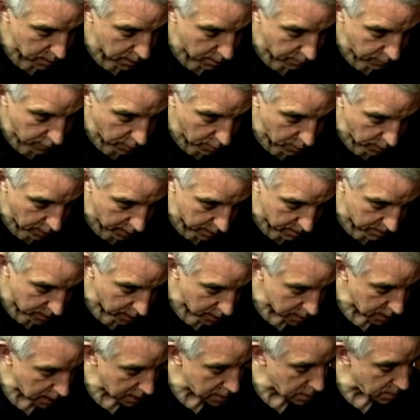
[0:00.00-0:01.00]
with the fluid,
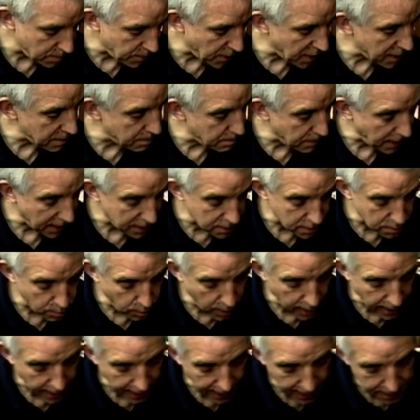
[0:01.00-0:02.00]
because as your brake pads
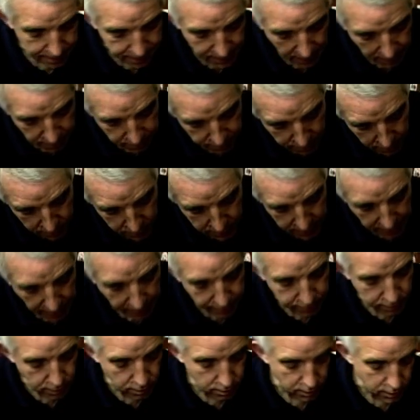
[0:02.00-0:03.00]
wear, that fluid
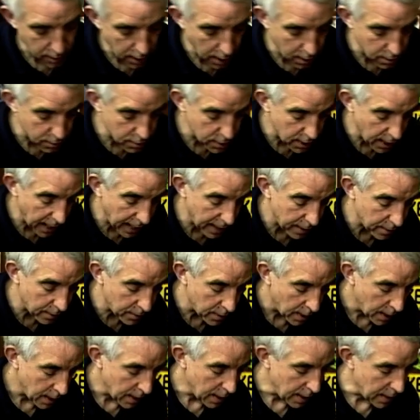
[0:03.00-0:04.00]
level goes down.
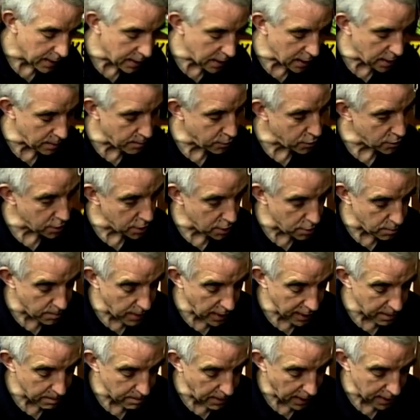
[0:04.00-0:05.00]
And then you put new
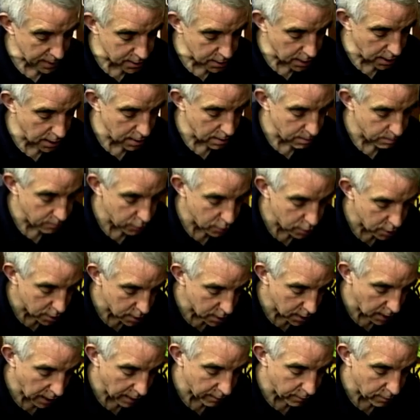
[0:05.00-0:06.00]
brake pads in,
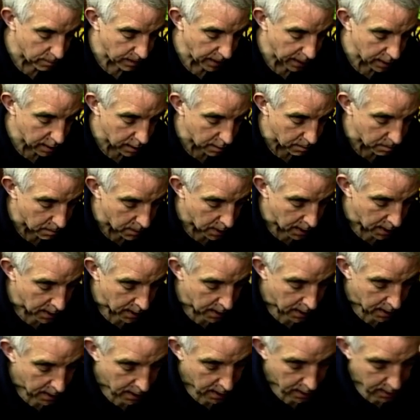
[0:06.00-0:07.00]
pushes the level back
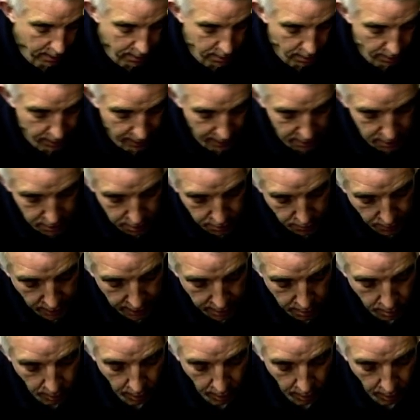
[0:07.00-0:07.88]
up. So that's the rear